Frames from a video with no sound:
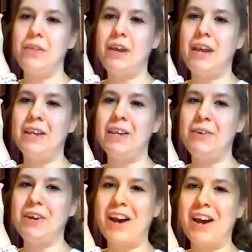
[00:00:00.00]
Thank
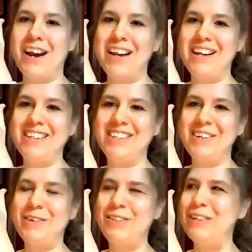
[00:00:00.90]
you guys
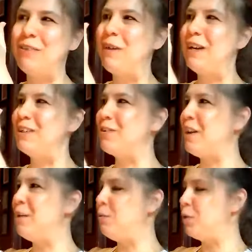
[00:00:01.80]
so, so much.
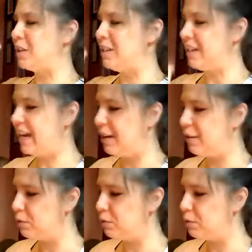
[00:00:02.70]
Great work today.